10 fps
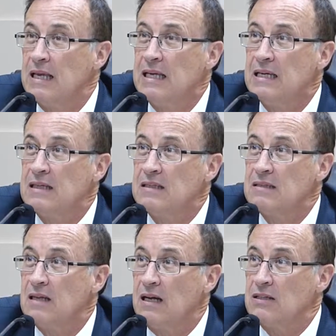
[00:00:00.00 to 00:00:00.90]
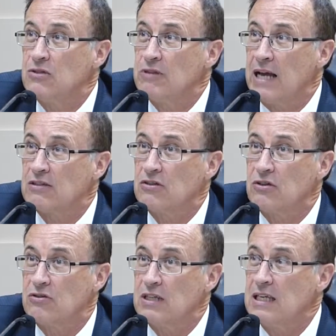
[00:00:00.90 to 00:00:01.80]
In
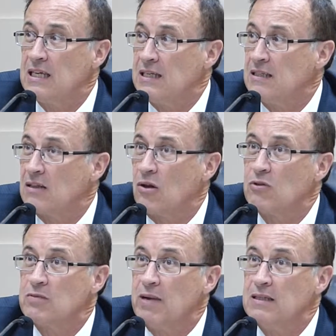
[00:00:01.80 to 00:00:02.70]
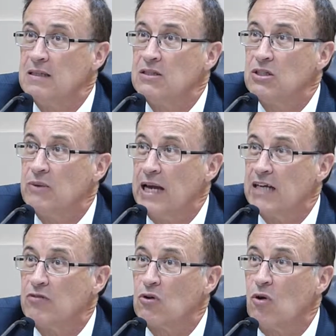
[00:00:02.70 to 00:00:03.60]
2013, the law was amended to add a
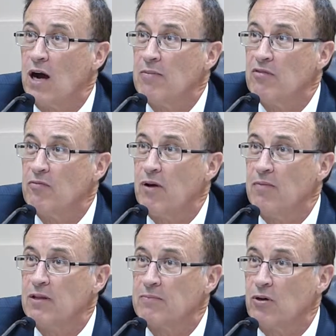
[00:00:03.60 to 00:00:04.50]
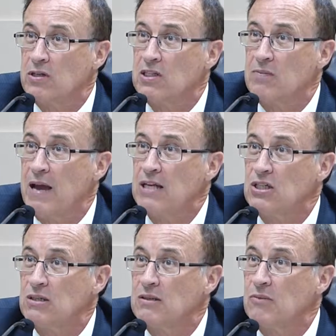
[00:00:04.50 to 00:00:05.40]
requirement for public
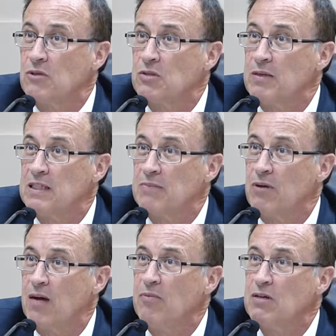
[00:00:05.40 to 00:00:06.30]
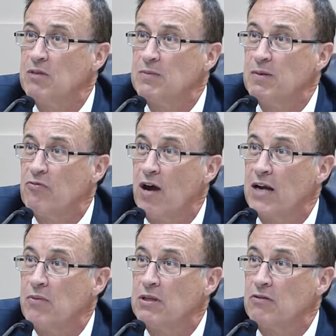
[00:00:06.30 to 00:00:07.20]
participation, which means the public must be
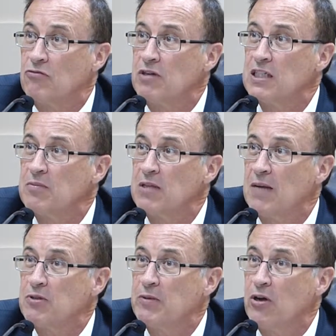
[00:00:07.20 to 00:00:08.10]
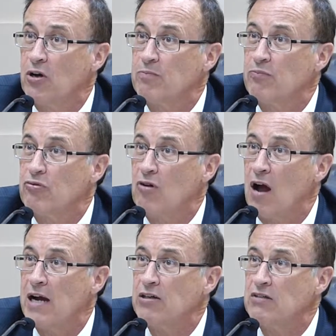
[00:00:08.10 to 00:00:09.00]
provided with a reasonable opportunity to be heard
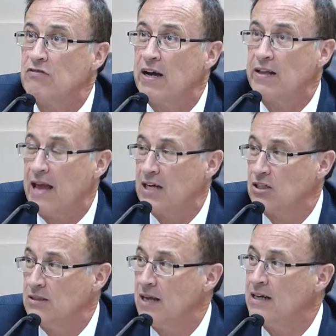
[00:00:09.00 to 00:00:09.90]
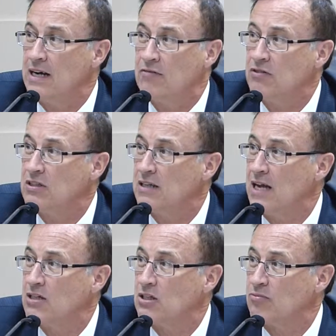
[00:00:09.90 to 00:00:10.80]
prior to final action, not at every
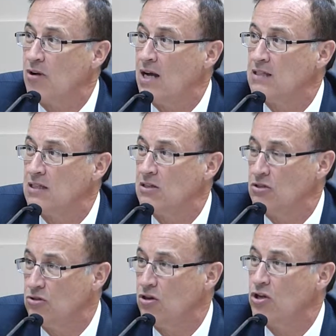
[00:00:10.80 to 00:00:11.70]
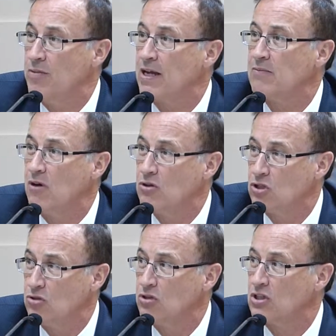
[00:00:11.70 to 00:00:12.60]
stage in the process. As you know, you make a
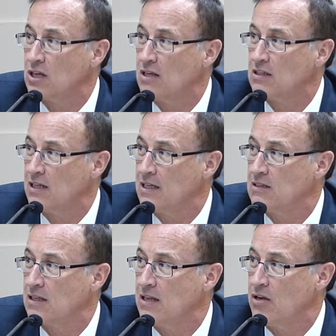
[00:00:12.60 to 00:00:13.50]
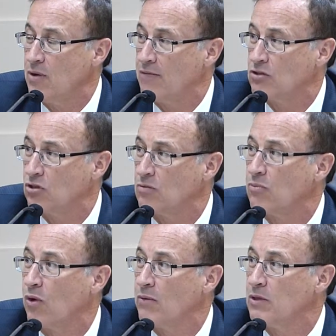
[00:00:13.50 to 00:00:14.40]
motion, you discuss things, and then you have a certain
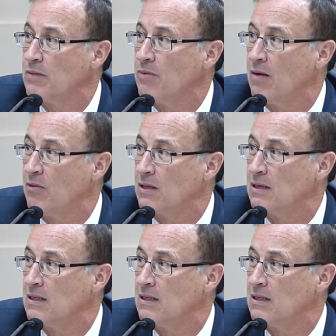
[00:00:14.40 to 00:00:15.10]
point where the public